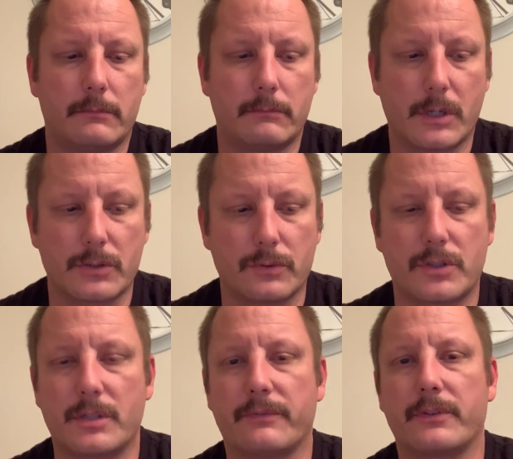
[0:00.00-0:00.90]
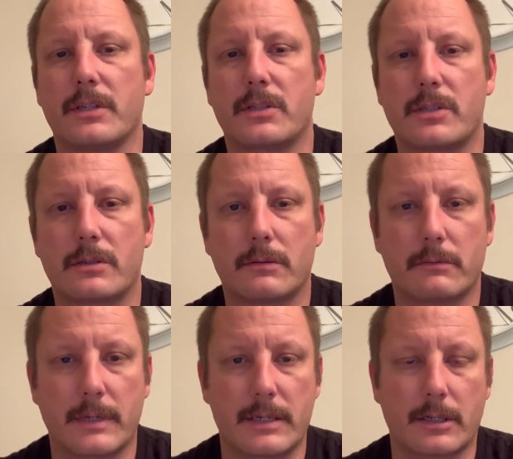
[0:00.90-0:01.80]
muscle stiffness,
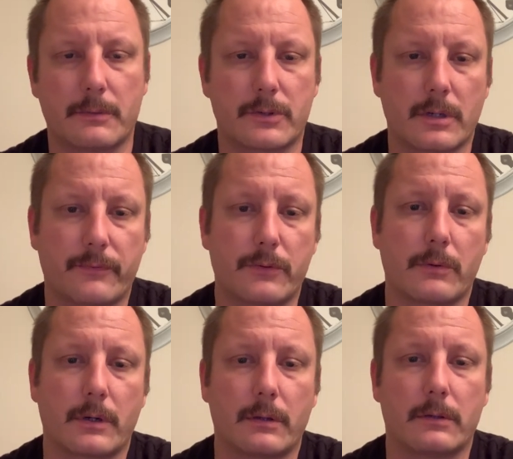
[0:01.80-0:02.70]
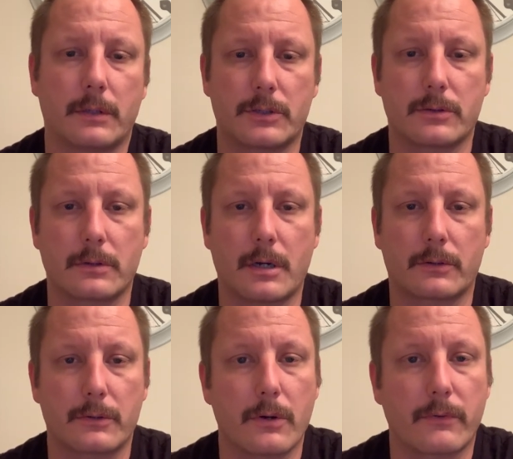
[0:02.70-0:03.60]
that type of stuff. You want to let your
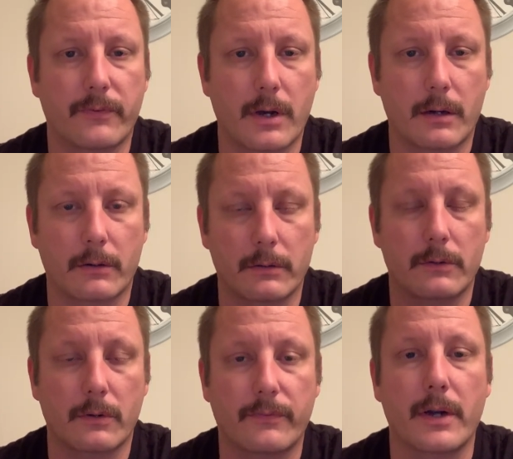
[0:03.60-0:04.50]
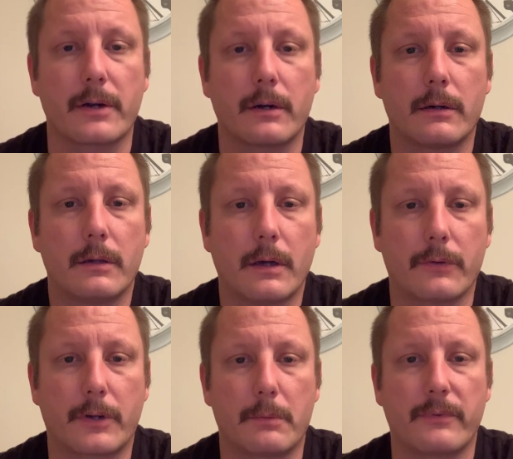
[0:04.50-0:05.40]
doctor notify your
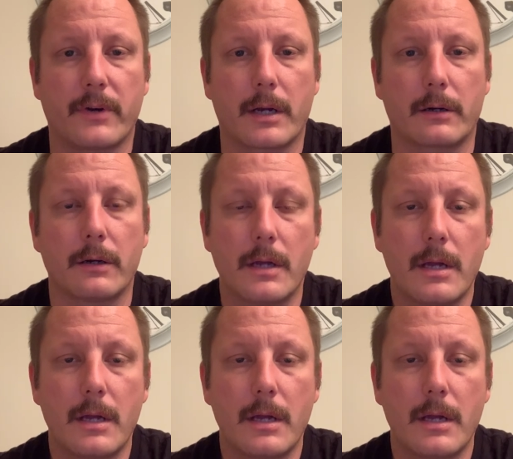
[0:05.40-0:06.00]
healthcare provider